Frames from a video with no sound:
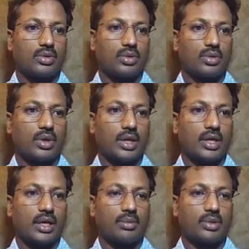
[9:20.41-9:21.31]
So
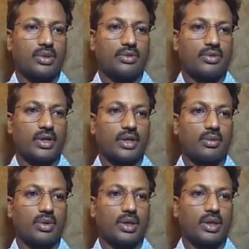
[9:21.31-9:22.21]
that gap is
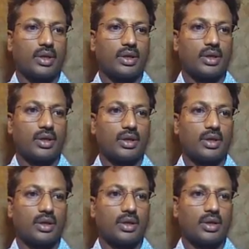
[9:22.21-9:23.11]
defined by
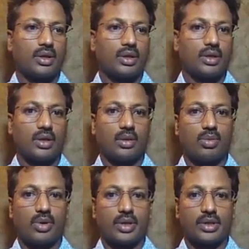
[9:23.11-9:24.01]

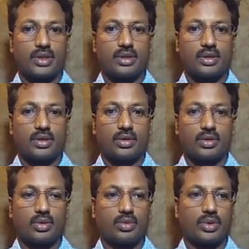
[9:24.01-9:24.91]
the point
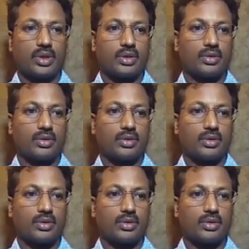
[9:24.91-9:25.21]
over